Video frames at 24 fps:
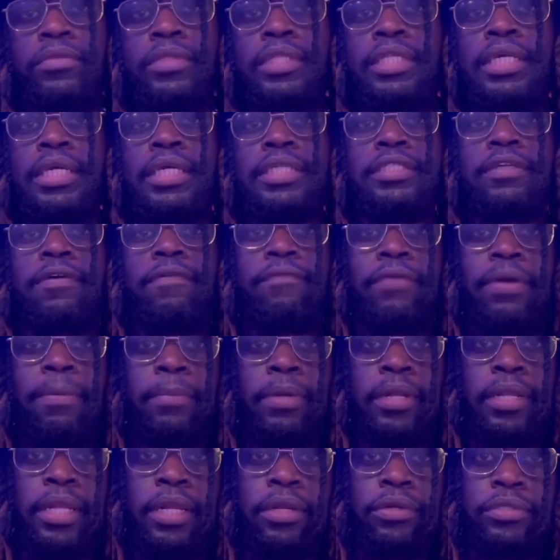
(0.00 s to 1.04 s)
is a
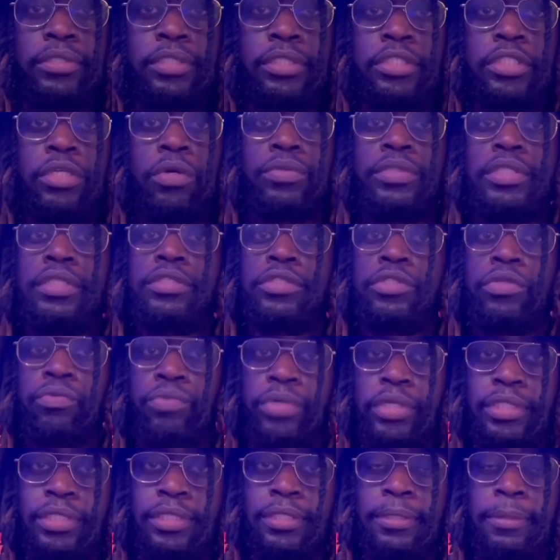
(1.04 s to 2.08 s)
feminine energy, so it's
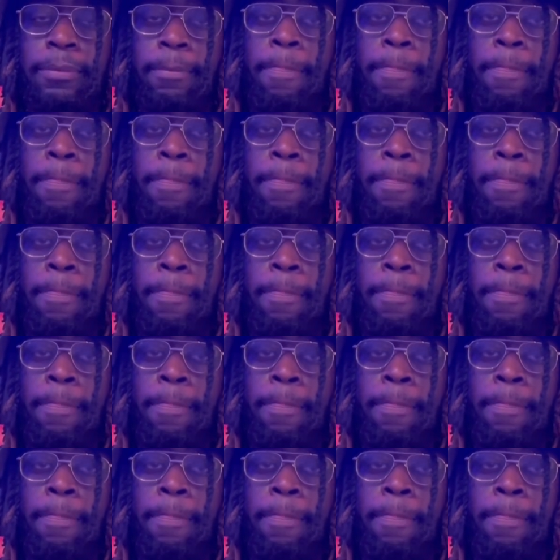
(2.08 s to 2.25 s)
intuition.